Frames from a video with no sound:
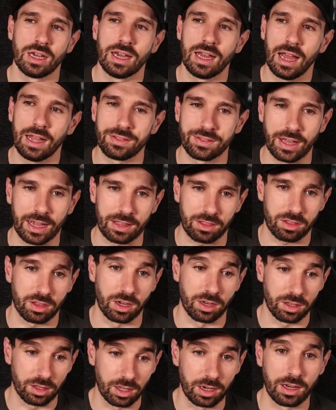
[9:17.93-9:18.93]
and that's the
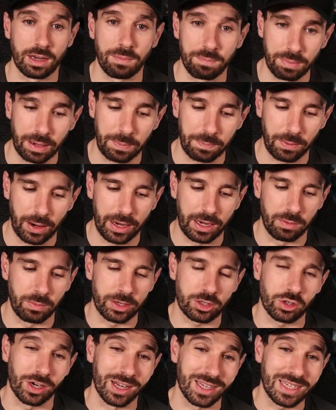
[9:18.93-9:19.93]
limbic brain. And we're
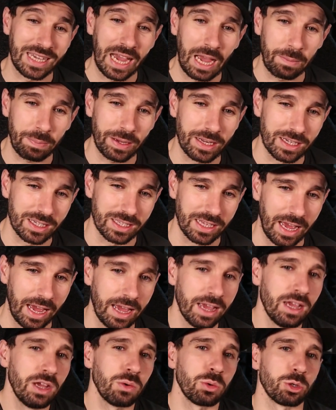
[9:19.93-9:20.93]
trying to tap into that
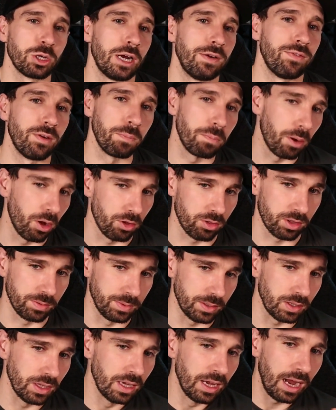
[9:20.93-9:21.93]
wherever
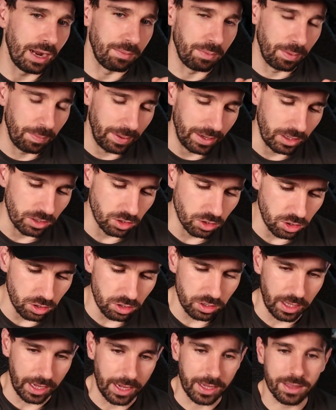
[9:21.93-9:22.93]
possible. And when we can do
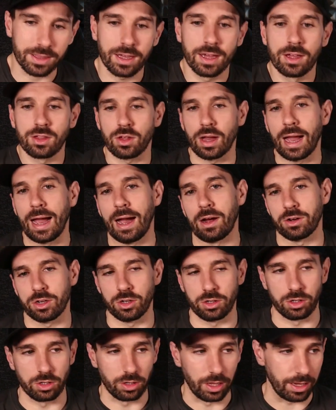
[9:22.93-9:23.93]
this, so how do you
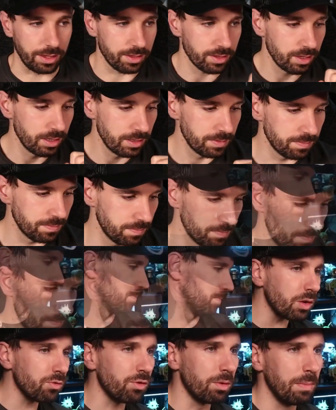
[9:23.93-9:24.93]
do this?
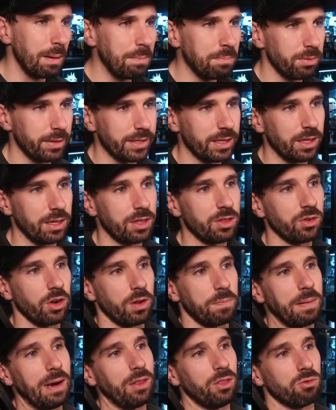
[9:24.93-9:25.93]
Remembering that it's not
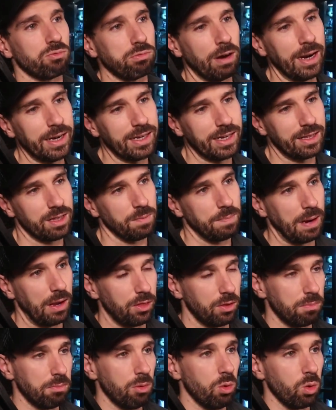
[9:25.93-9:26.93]
about the rate, it's about
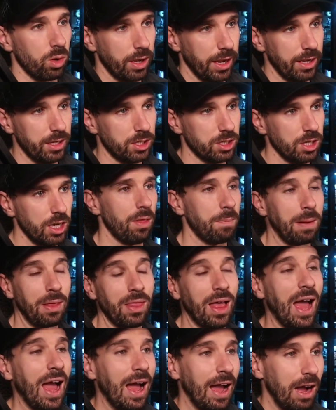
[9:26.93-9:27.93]
the mortgage, about the
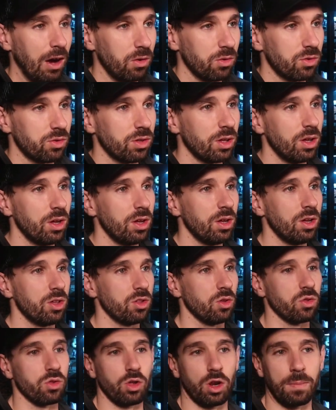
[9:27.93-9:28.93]
house. So
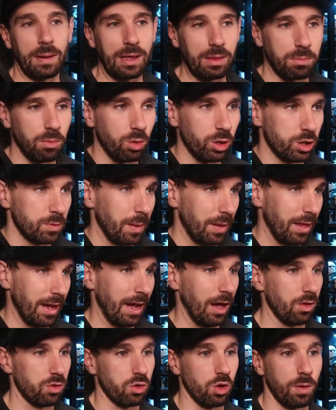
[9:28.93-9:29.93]
it's not about the mortgage, it's about the
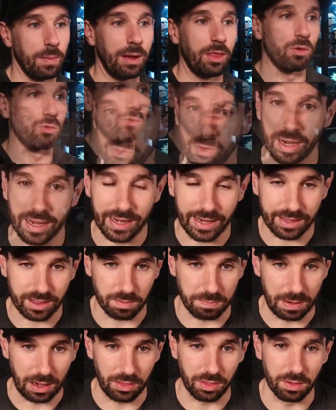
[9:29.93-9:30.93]
house, not about the rate, it's
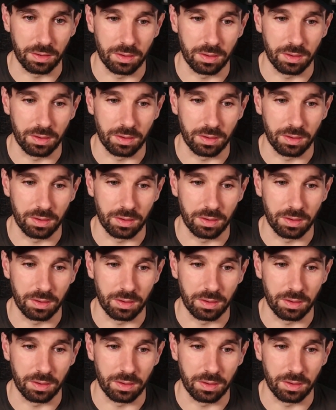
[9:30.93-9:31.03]
about